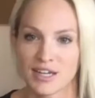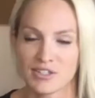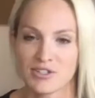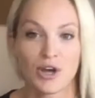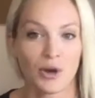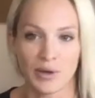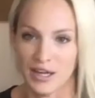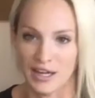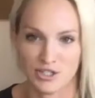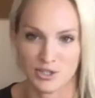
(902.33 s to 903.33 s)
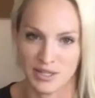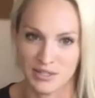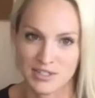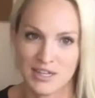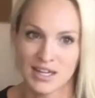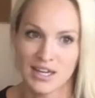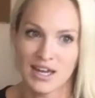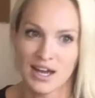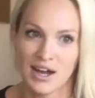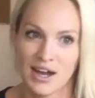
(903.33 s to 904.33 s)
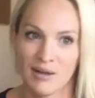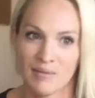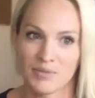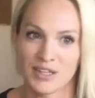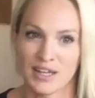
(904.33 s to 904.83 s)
gets no engagements um,